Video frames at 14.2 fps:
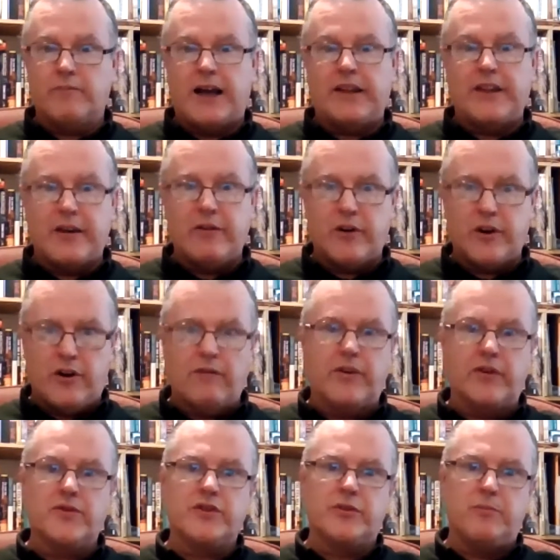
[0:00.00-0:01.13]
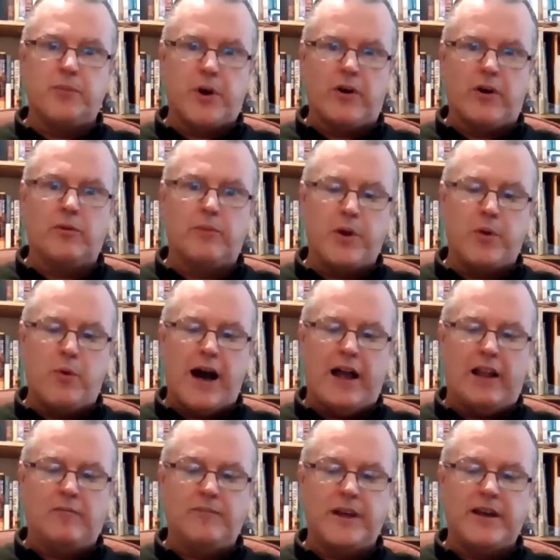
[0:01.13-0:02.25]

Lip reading: and they recover superbly well.